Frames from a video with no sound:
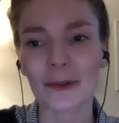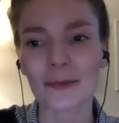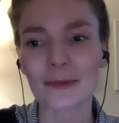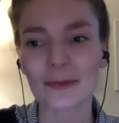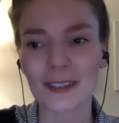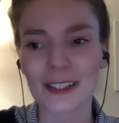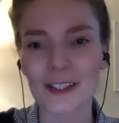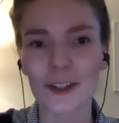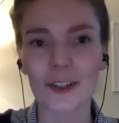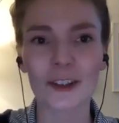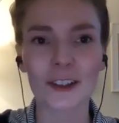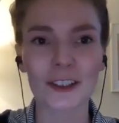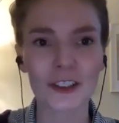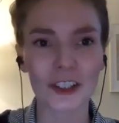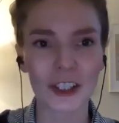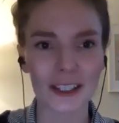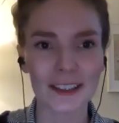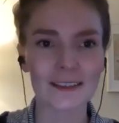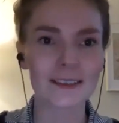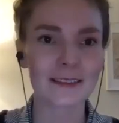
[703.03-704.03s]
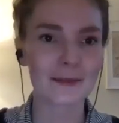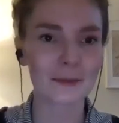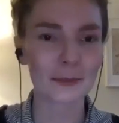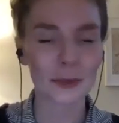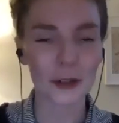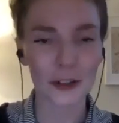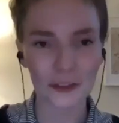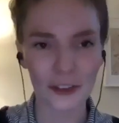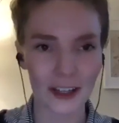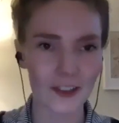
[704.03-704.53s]
these are legit
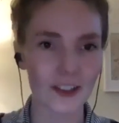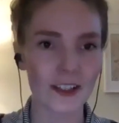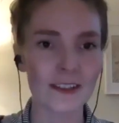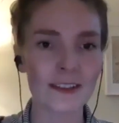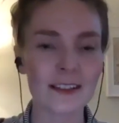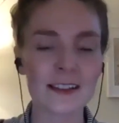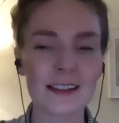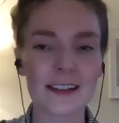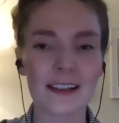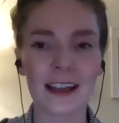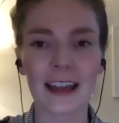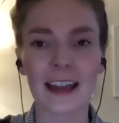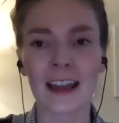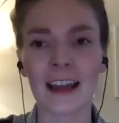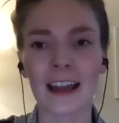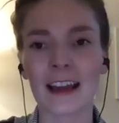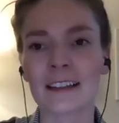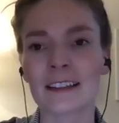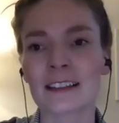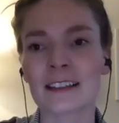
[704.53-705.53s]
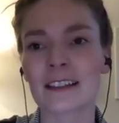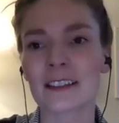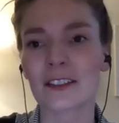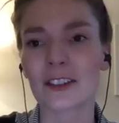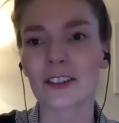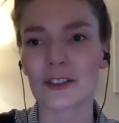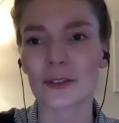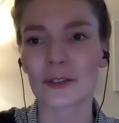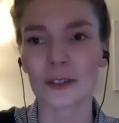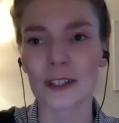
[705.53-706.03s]
professions, and
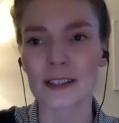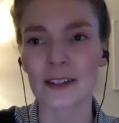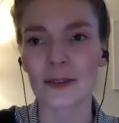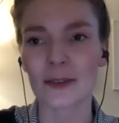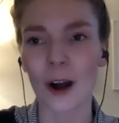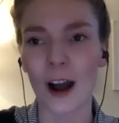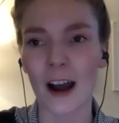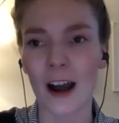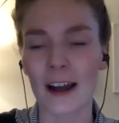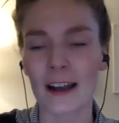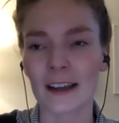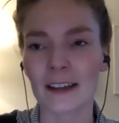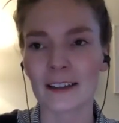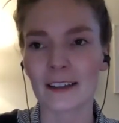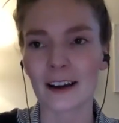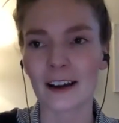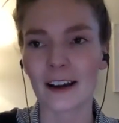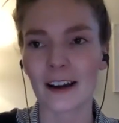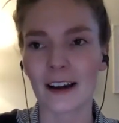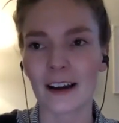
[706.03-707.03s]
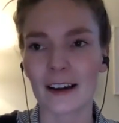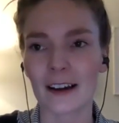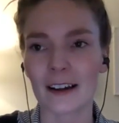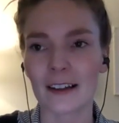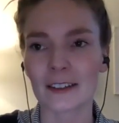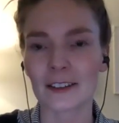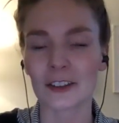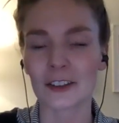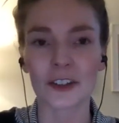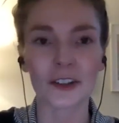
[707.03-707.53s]
there's a reason why
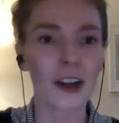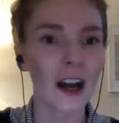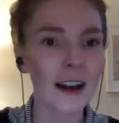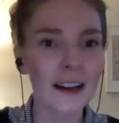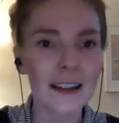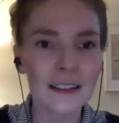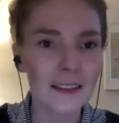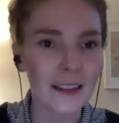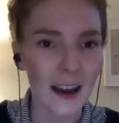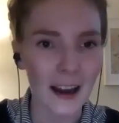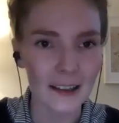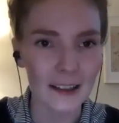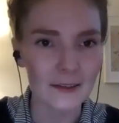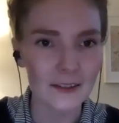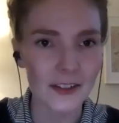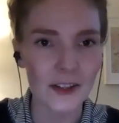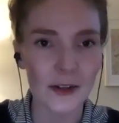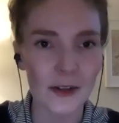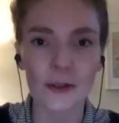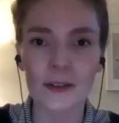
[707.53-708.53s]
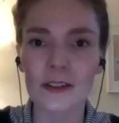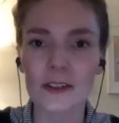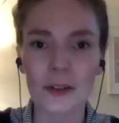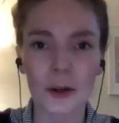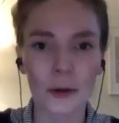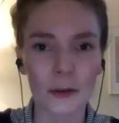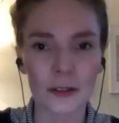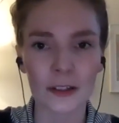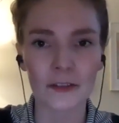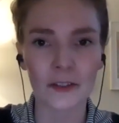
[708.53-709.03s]
you're not in that. So it's
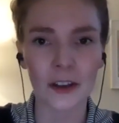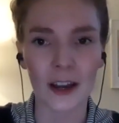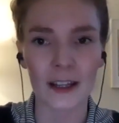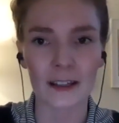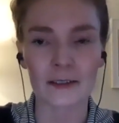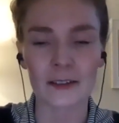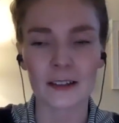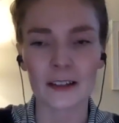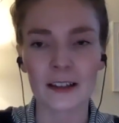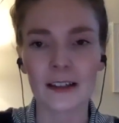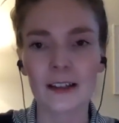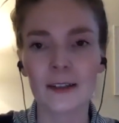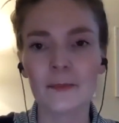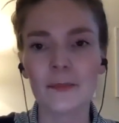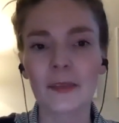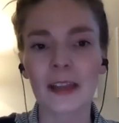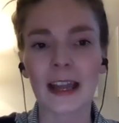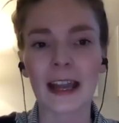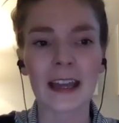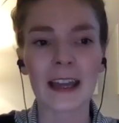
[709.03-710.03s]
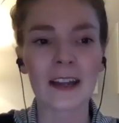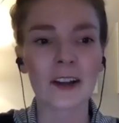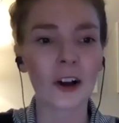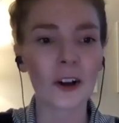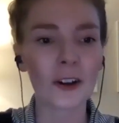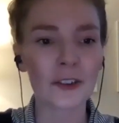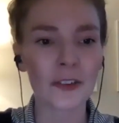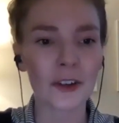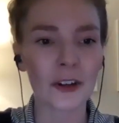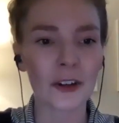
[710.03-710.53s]
totally fine. And
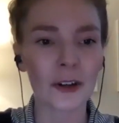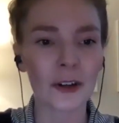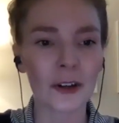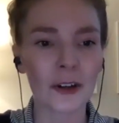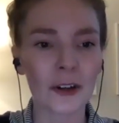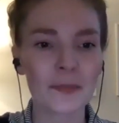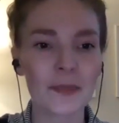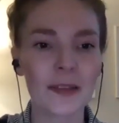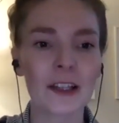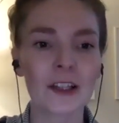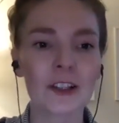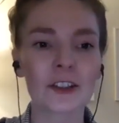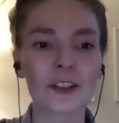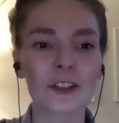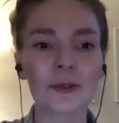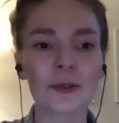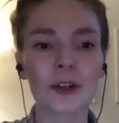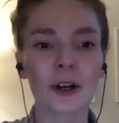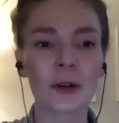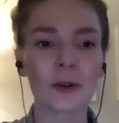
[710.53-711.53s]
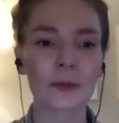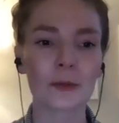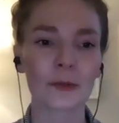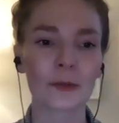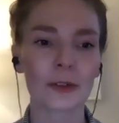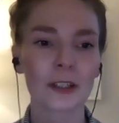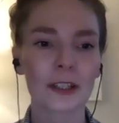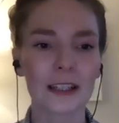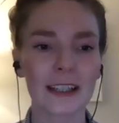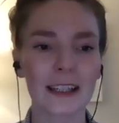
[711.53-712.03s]
also, you don't
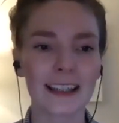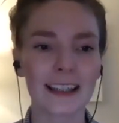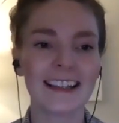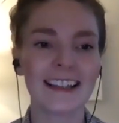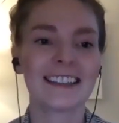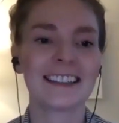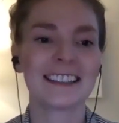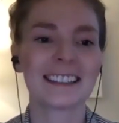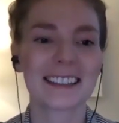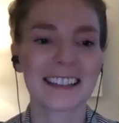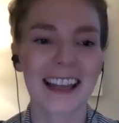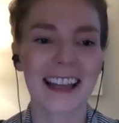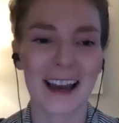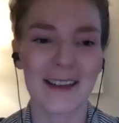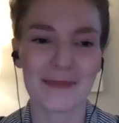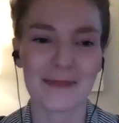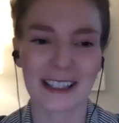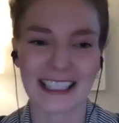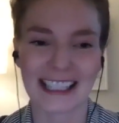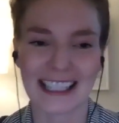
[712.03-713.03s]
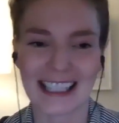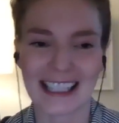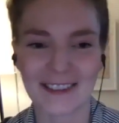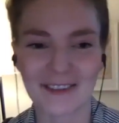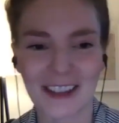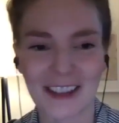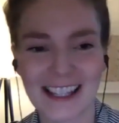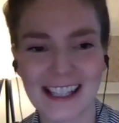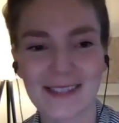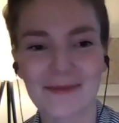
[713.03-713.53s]
really, Emily,
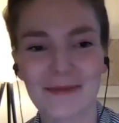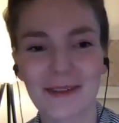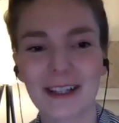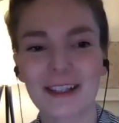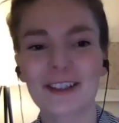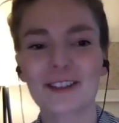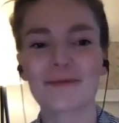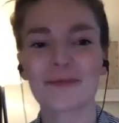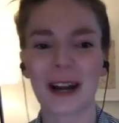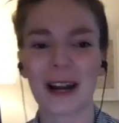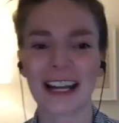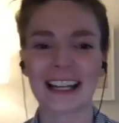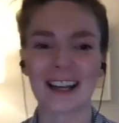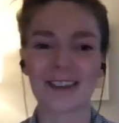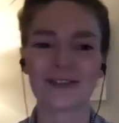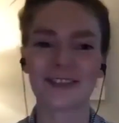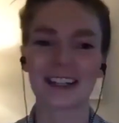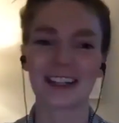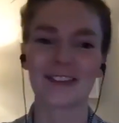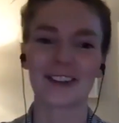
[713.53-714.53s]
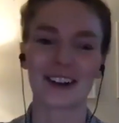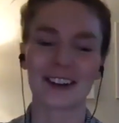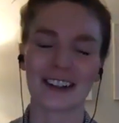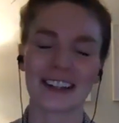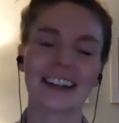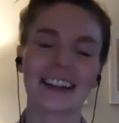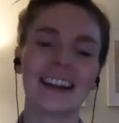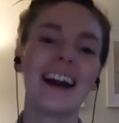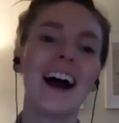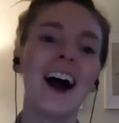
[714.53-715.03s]
with a sprinkle of brand envy of earth,
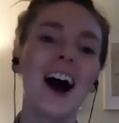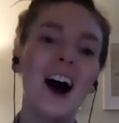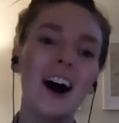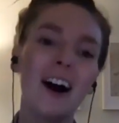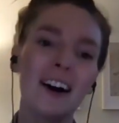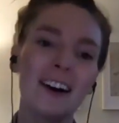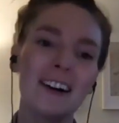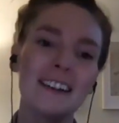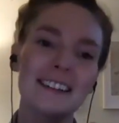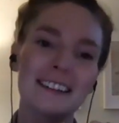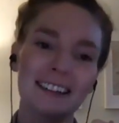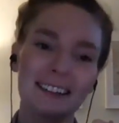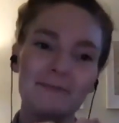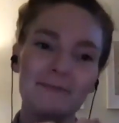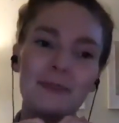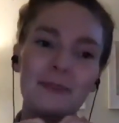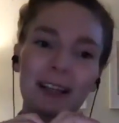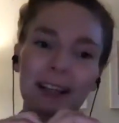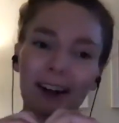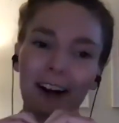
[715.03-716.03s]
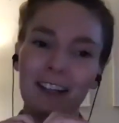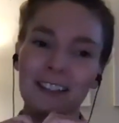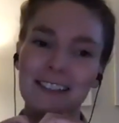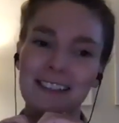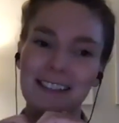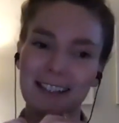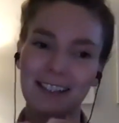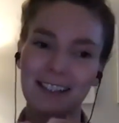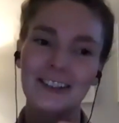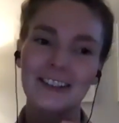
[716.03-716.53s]
heart, big
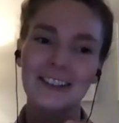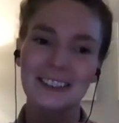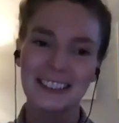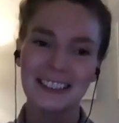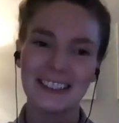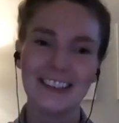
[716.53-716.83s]
hearts to you.